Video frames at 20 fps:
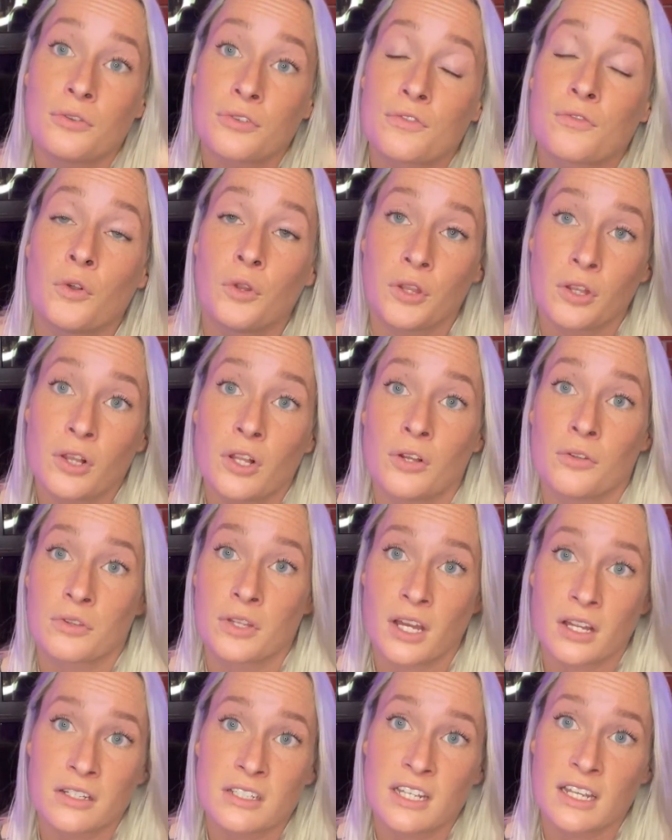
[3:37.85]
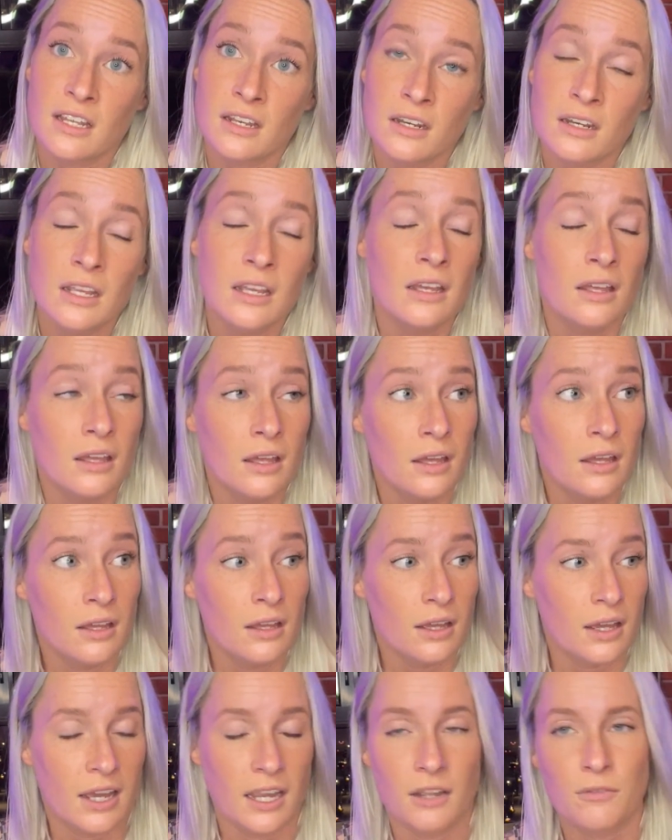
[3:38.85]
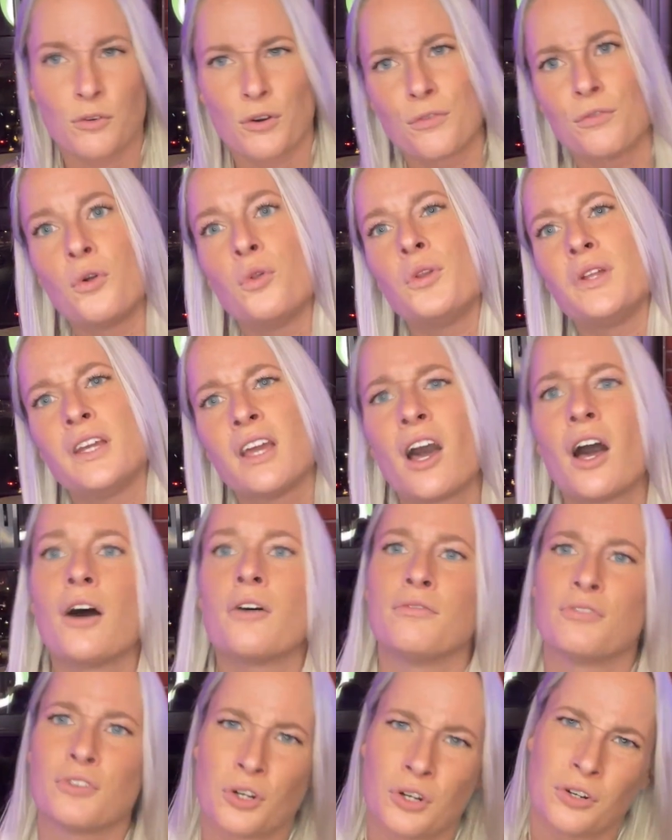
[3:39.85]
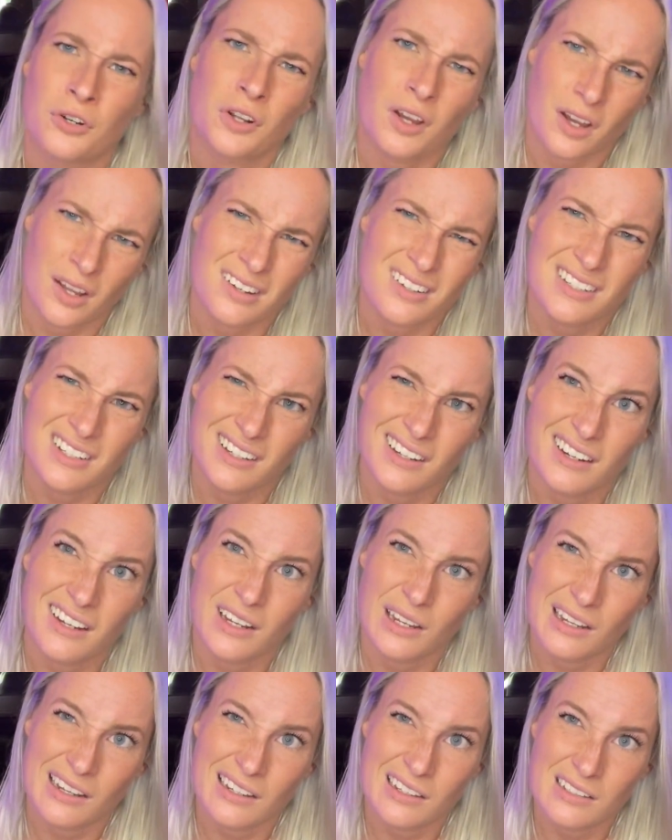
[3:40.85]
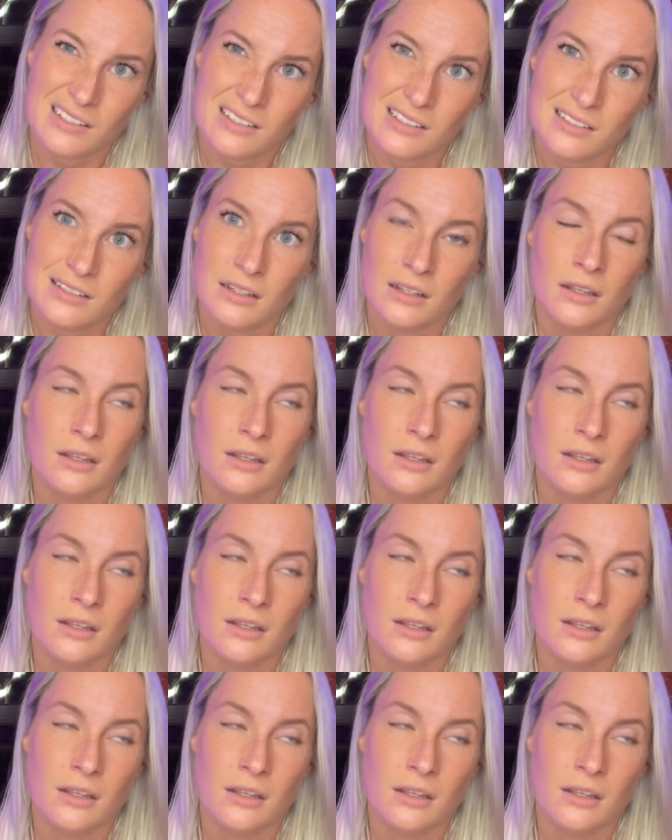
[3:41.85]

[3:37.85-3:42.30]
fully clothed content, I have a fully covered content, I guess.